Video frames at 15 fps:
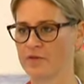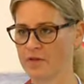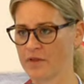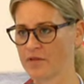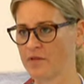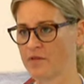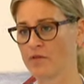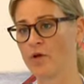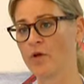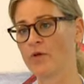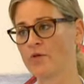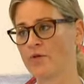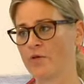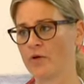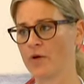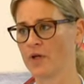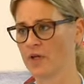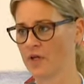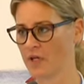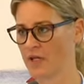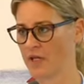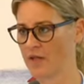So this is also
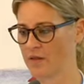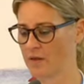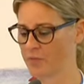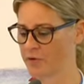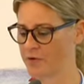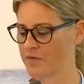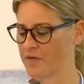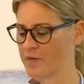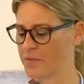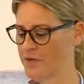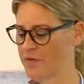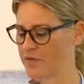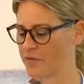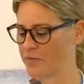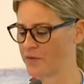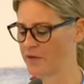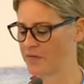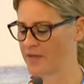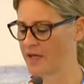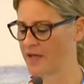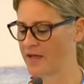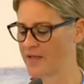in the principles of
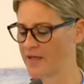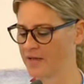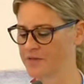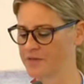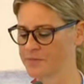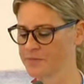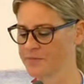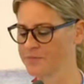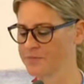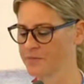these guidelines.